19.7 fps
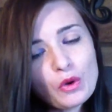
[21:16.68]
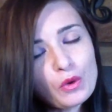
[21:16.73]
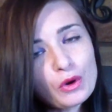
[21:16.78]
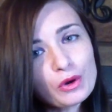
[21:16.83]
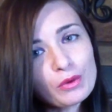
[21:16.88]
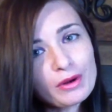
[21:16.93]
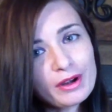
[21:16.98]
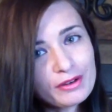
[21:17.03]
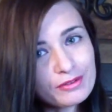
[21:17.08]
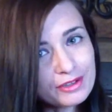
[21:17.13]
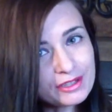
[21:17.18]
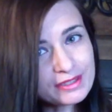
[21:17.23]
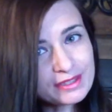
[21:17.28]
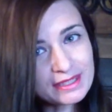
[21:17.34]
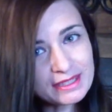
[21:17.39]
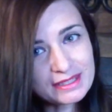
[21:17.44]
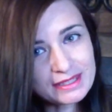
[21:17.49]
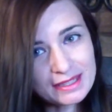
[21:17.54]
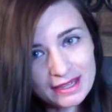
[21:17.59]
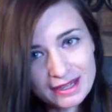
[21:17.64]
or whatever
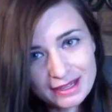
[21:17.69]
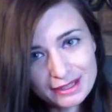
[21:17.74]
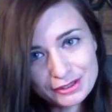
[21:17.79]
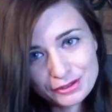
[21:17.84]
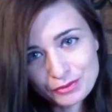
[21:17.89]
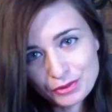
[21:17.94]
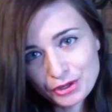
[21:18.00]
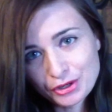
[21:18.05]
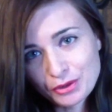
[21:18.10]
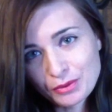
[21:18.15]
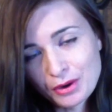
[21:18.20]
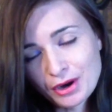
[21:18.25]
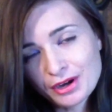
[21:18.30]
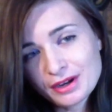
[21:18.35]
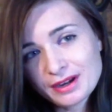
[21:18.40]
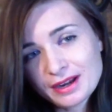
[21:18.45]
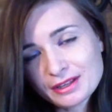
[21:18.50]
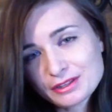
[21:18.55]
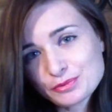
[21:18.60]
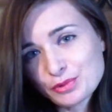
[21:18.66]
season it is where you
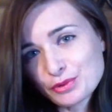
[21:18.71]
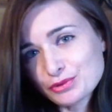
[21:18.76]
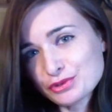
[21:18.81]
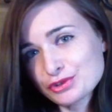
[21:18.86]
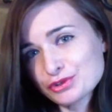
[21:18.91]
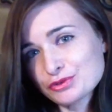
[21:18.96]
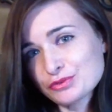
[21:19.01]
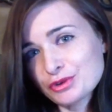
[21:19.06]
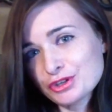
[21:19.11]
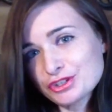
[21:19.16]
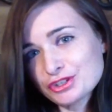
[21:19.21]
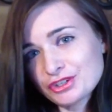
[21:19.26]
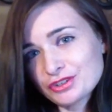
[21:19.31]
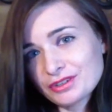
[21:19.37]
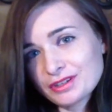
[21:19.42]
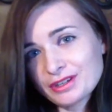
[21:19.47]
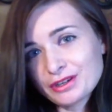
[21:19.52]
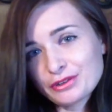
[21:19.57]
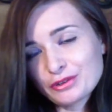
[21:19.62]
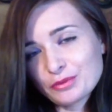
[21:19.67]
are. I suppose it's
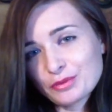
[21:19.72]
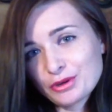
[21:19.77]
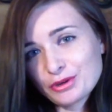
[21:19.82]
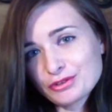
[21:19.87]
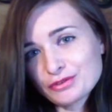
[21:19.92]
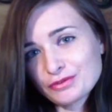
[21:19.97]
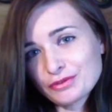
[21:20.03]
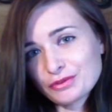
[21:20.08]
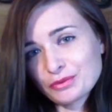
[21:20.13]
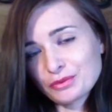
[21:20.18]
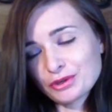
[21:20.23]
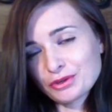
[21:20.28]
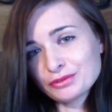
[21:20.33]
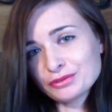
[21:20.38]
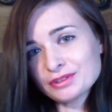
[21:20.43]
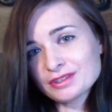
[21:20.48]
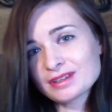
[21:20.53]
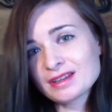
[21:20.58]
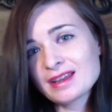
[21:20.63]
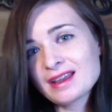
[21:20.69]
winter in other parts of the
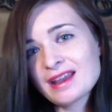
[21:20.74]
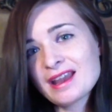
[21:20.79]
world.